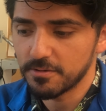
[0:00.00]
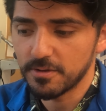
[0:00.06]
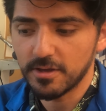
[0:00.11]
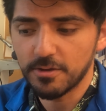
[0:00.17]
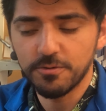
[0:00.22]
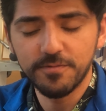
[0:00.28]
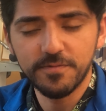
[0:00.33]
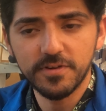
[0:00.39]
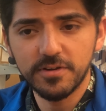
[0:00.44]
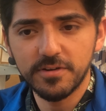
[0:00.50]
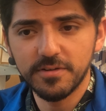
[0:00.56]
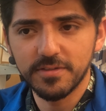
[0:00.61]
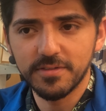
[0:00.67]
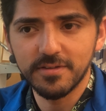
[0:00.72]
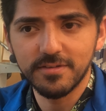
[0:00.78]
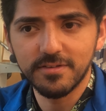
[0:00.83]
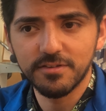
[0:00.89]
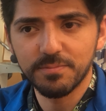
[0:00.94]
Over
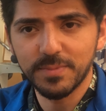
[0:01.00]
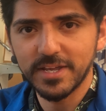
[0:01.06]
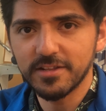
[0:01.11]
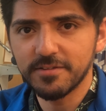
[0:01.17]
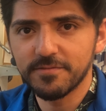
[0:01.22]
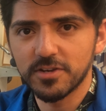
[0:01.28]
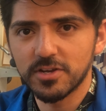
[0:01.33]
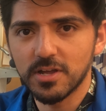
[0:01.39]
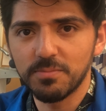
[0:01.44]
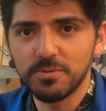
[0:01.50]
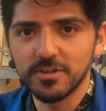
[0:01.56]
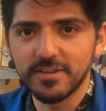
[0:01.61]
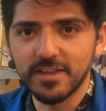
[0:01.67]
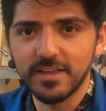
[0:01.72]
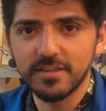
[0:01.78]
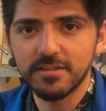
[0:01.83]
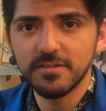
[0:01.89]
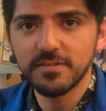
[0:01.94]
the span of a couple
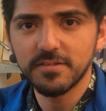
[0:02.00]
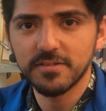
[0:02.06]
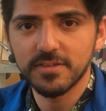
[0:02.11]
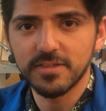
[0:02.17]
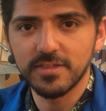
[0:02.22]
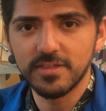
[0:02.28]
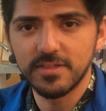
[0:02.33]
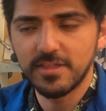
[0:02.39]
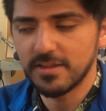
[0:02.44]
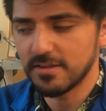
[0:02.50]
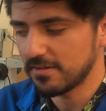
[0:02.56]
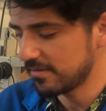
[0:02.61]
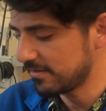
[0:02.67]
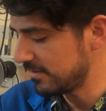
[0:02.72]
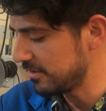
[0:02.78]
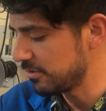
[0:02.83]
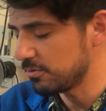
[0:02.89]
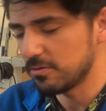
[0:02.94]
days,
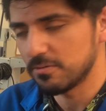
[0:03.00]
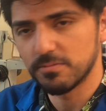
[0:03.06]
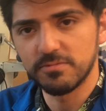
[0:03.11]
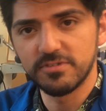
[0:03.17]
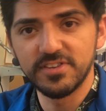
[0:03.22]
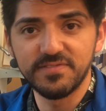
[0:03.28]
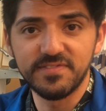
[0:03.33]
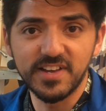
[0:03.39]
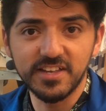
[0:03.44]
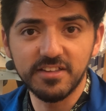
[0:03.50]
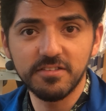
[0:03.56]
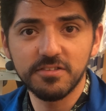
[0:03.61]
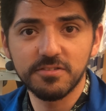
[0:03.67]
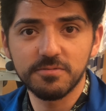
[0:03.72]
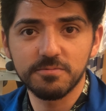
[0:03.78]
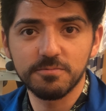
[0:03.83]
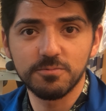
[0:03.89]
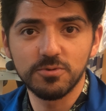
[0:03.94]
this little
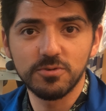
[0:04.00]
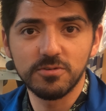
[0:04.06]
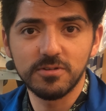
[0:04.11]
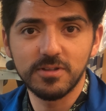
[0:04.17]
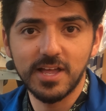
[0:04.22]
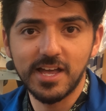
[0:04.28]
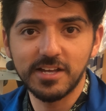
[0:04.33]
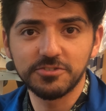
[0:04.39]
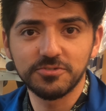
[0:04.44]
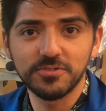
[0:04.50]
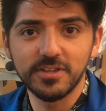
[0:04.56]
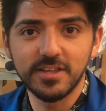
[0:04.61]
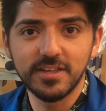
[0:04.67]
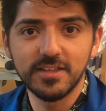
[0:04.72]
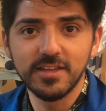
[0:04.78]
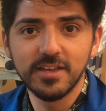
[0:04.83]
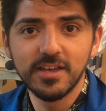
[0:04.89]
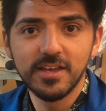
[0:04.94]
device will
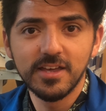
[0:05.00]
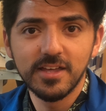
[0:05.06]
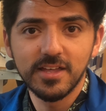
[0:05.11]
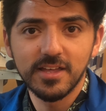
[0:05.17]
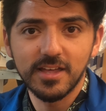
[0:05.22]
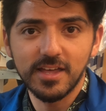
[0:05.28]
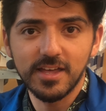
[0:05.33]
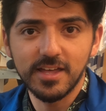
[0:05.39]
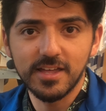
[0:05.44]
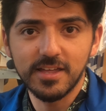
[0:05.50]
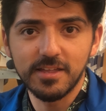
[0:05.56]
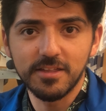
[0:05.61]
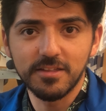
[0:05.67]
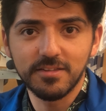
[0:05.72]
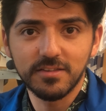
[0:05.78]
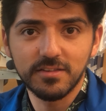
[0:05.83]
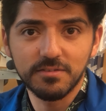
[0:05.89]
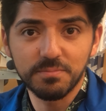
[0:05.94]
actually
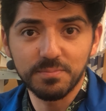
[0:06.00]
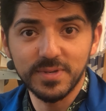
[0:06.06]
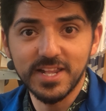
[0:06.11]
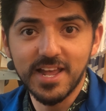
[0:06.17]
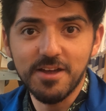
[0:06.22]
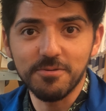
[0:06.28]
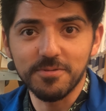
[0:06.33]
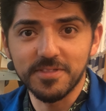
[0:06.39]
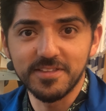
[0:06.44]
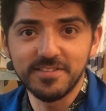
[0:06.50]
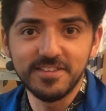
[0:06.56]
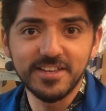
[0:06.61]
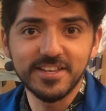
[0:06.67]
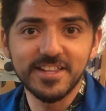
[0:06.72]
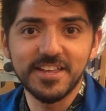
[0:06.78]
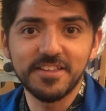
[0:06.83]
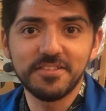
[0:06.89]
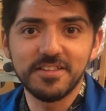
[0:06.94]
spit out the
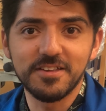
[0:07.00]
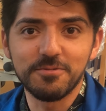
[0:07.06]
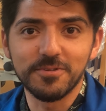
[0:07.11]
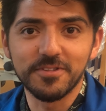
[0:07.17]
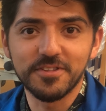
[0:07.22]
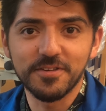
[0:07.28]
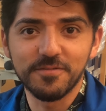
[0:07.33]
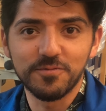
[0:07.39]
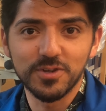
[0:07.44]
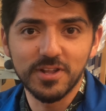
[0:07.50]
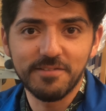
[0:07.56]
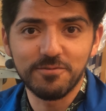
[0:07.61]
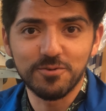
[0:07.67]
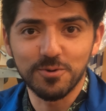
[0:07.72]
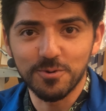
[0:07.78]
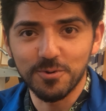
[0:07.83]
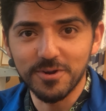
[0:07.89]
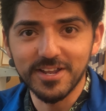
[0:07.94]
DNA sequence of whatever
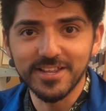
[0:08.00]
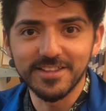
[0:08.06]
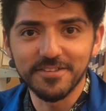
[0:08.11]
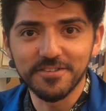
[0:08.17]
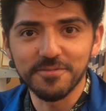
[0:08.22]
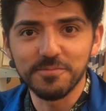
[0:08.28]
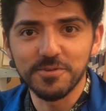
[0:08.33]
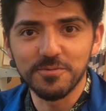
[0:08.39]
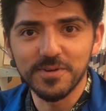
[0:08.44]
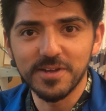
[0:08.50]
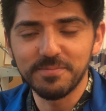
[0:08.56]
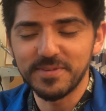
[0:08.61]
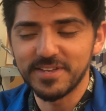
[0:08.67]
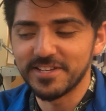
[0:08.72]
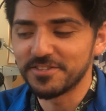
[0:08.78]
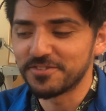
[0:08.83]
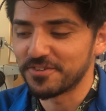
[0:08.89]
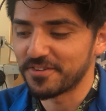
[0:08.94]
organism you might
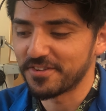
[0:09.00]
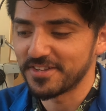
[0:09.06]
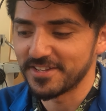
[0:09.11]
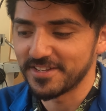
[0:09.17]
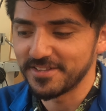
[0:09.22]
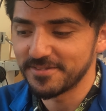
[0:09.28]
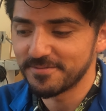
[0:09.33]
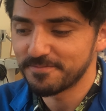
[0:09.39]
be interested in.